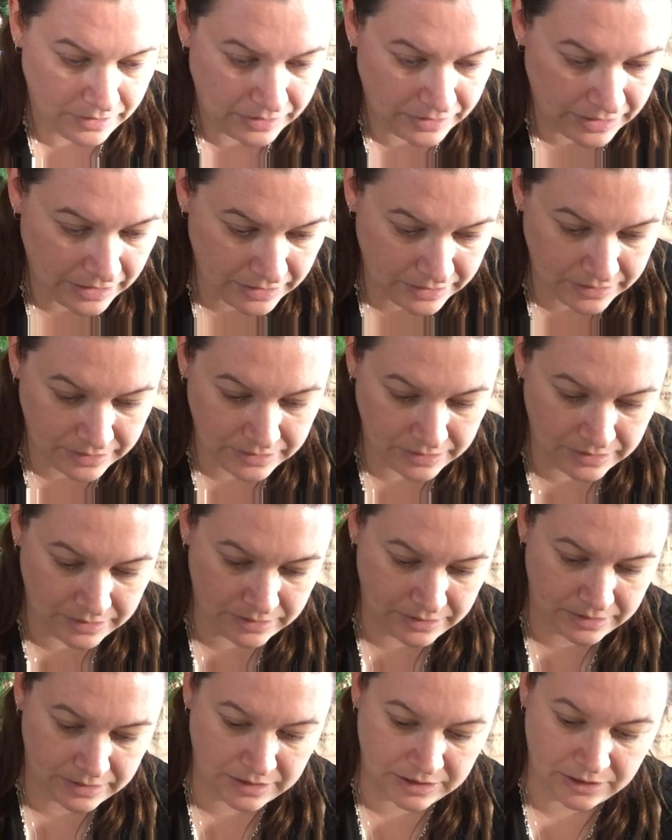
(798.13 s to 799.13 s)
That
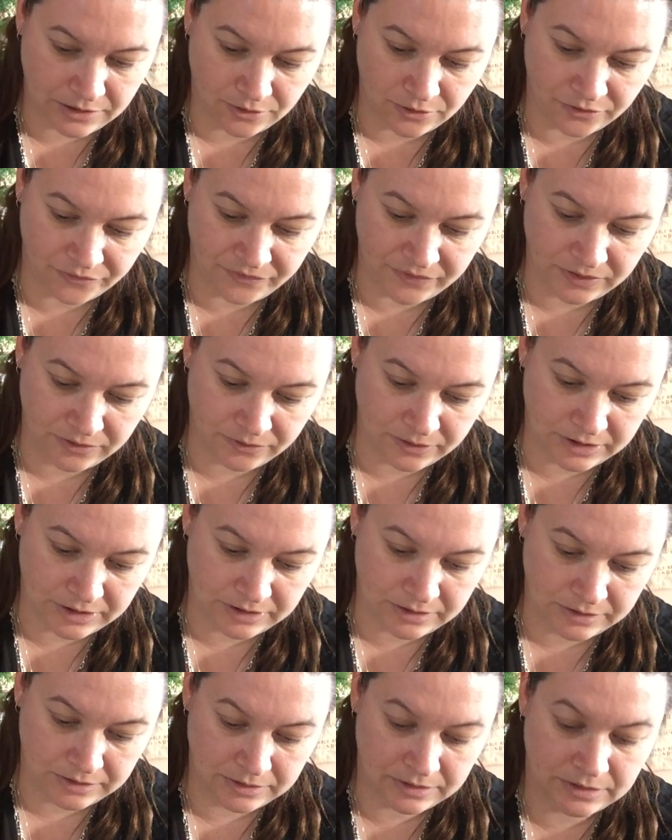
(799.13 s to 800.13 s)
is tea and coffee
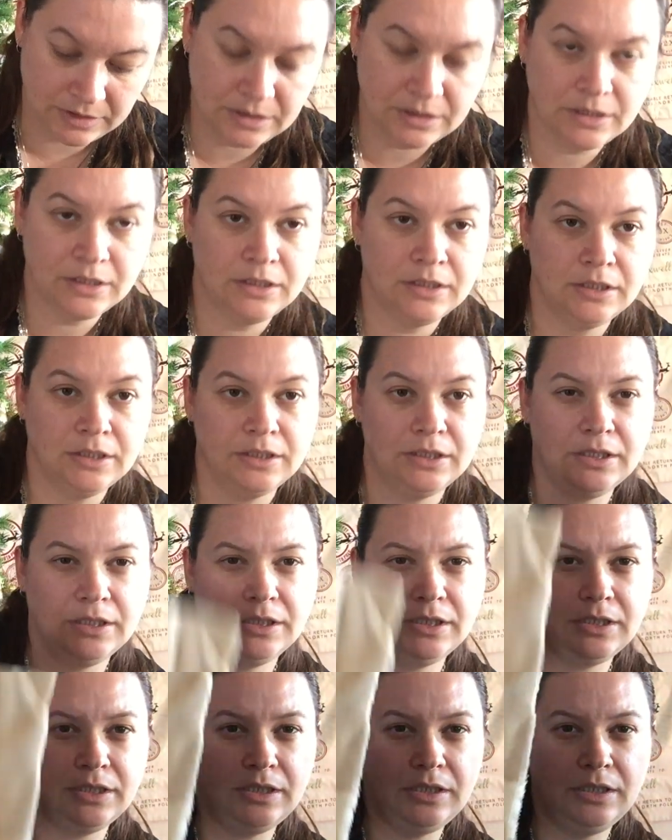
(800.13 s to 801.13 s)
dyed,
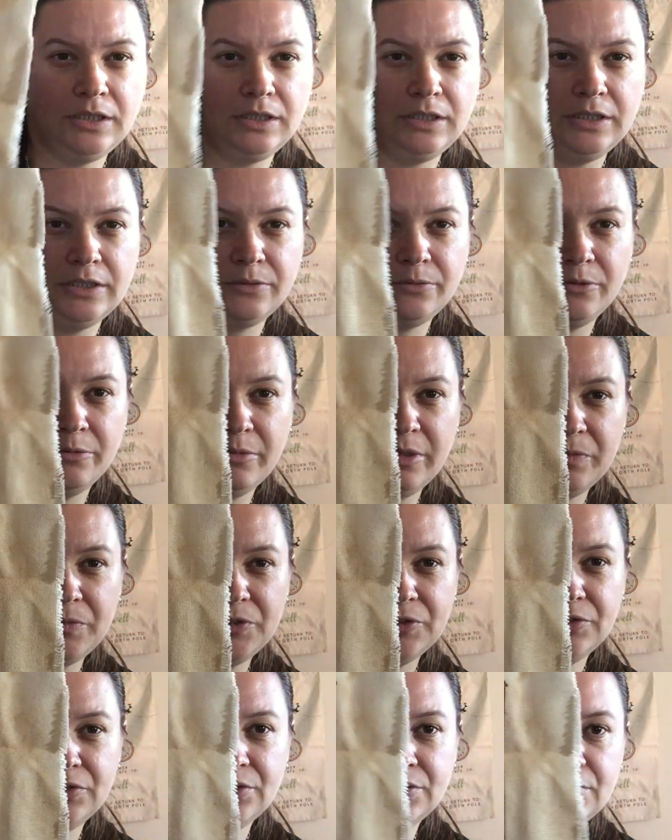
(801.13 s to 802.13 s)
and that's where I'm up
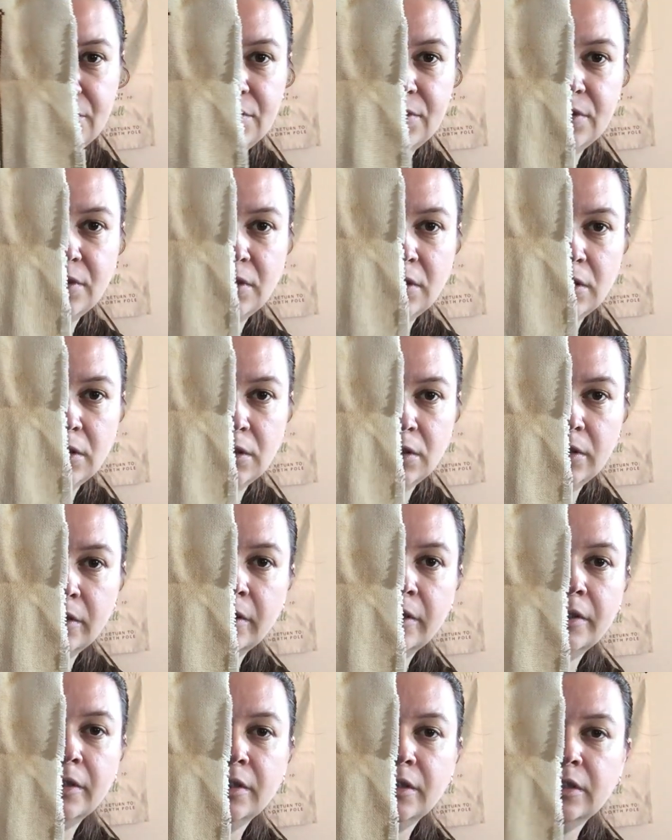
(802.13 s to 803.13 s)
to.
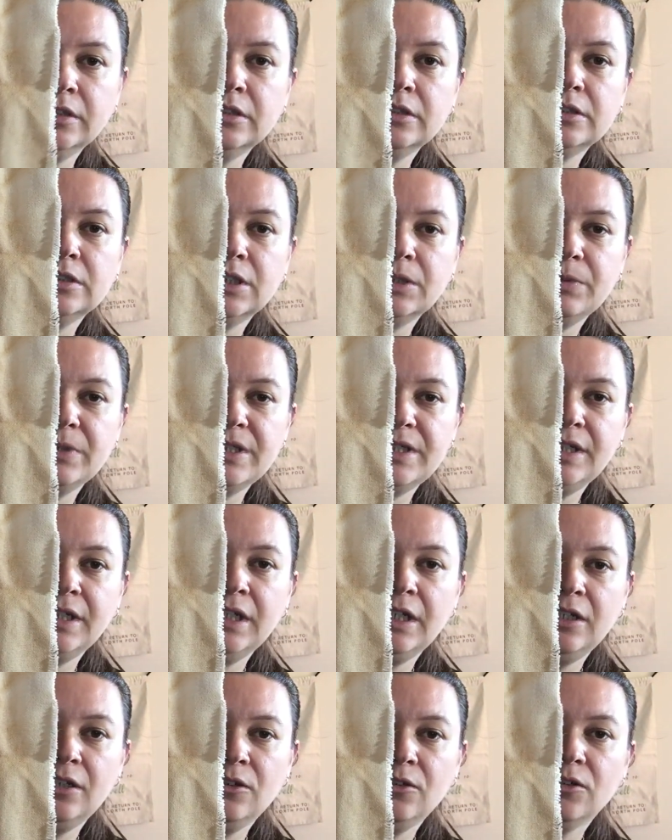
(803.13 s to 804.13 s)
So once
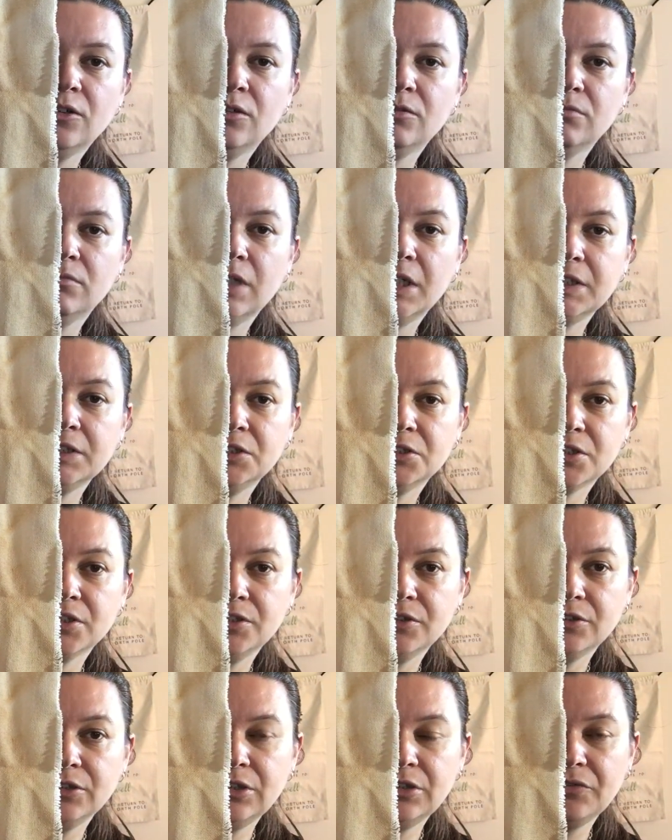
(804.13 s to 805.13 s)
again, not much to
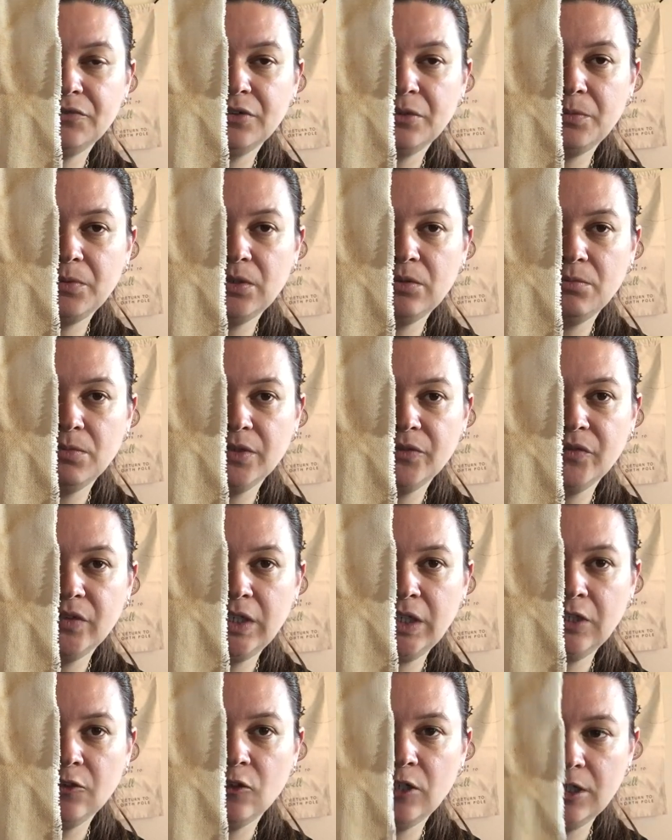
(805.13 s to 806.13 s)
do if I pulled my
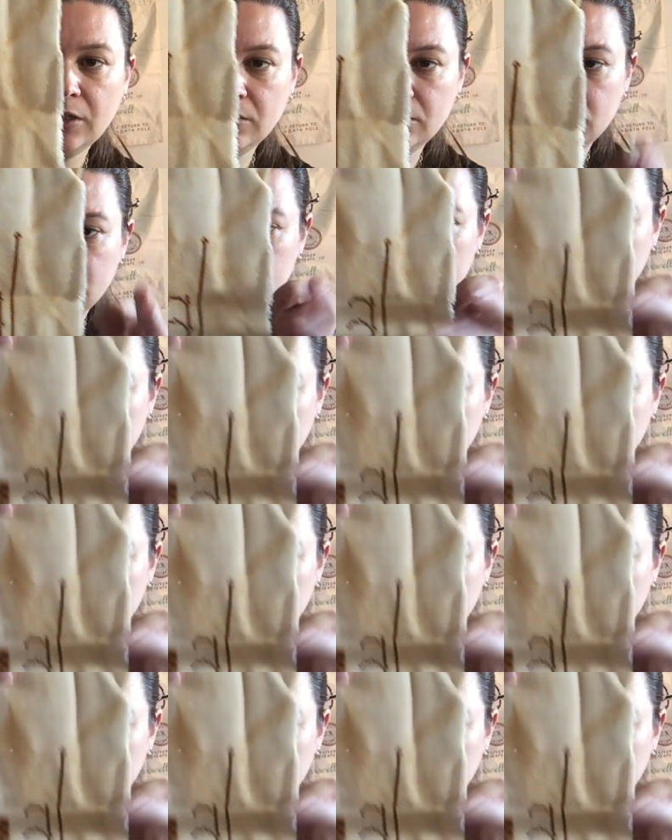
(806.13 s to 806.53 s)
finger out.